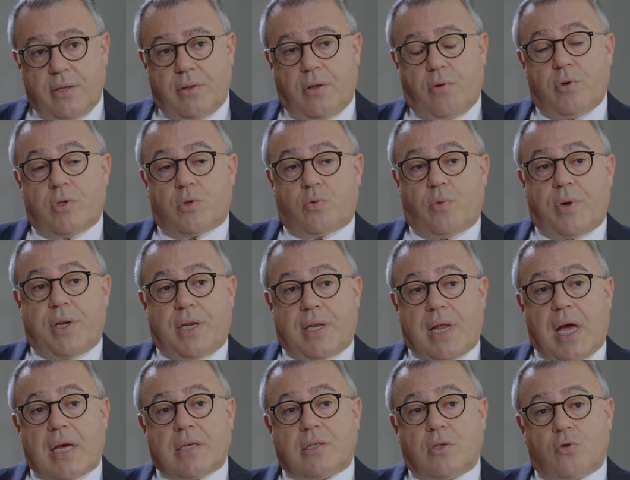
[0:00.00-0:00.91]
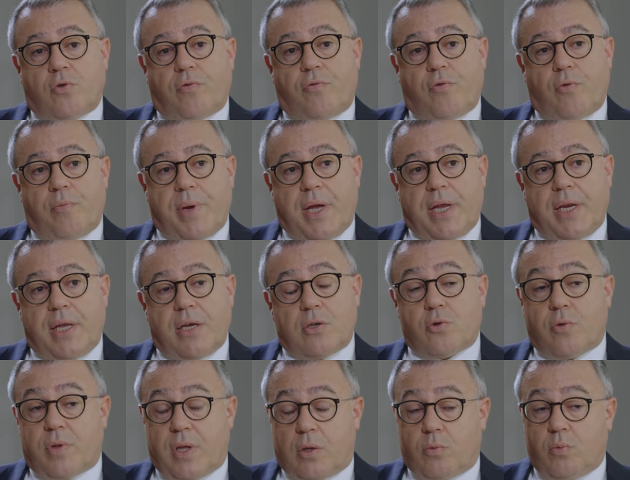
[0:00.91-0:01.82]
the risk-weighted asset of Romania,
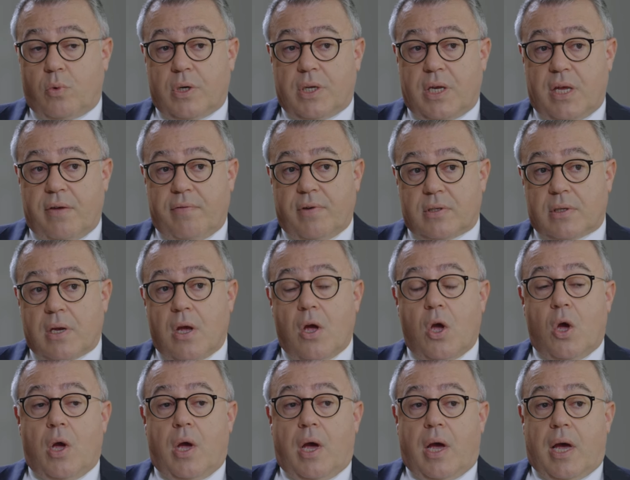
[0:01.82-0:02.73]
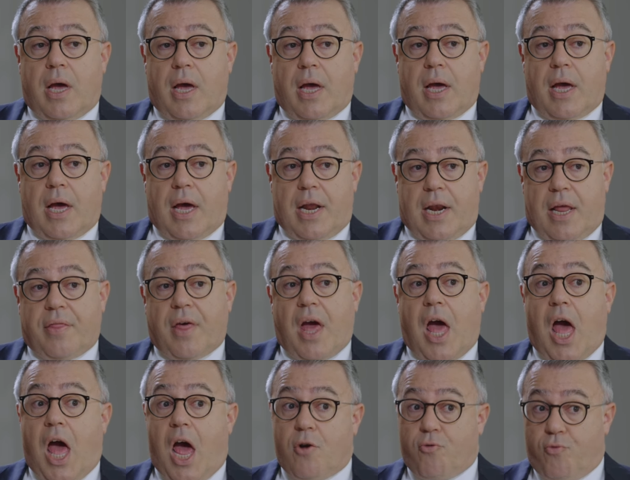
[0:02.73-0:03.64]
so that will give us uh, another
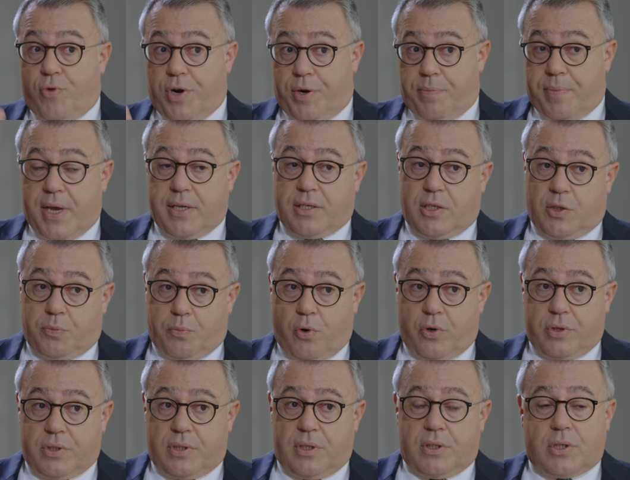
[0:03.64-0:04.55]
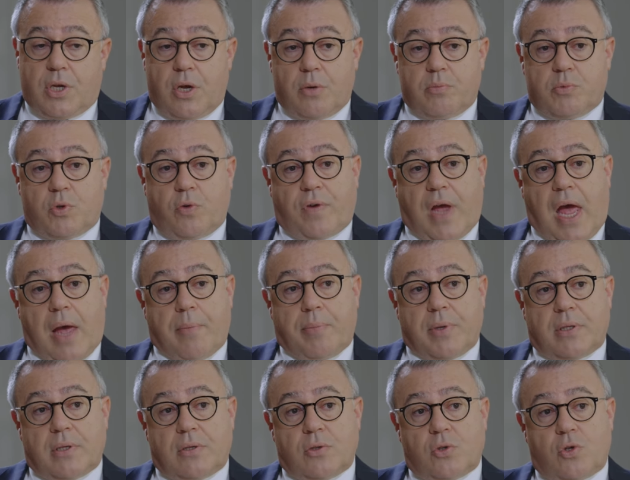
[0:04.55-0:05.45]
100 basis points in terms of
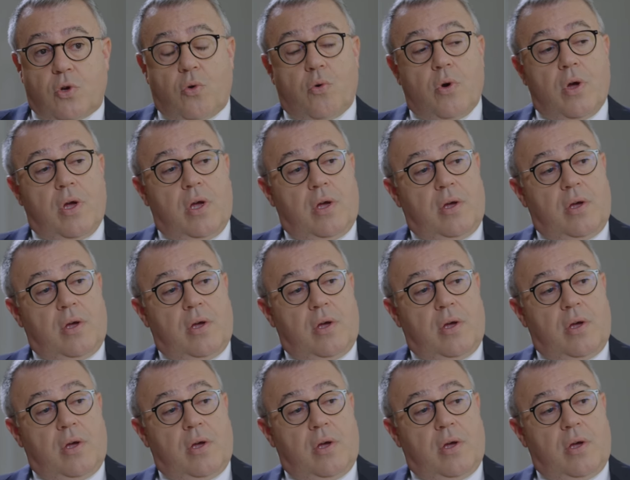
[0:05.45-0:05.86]
capital. So